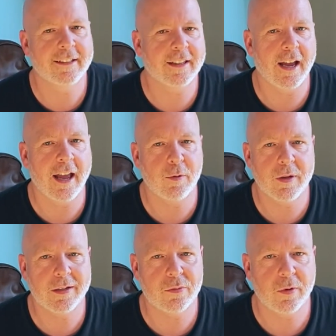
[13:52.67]

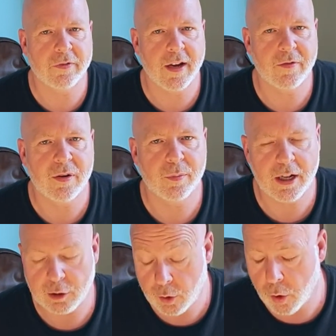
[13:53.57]
A-Wing isn't my favourite, but
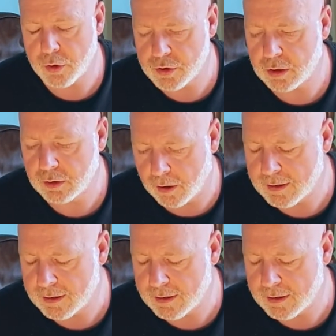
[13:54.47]
it looks a lot